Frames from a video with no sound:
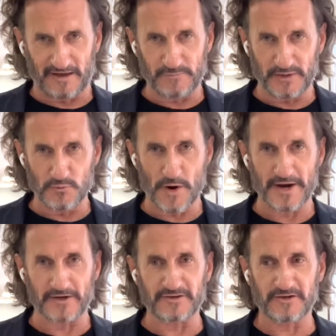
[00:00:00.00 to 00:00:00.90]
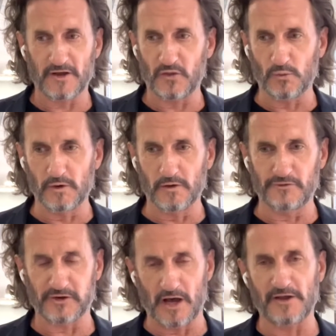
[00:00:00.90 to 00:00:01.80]
have been ranked the
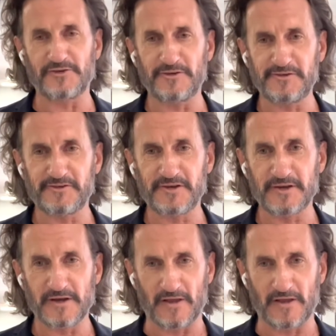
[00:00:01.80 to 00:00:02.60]
world's largest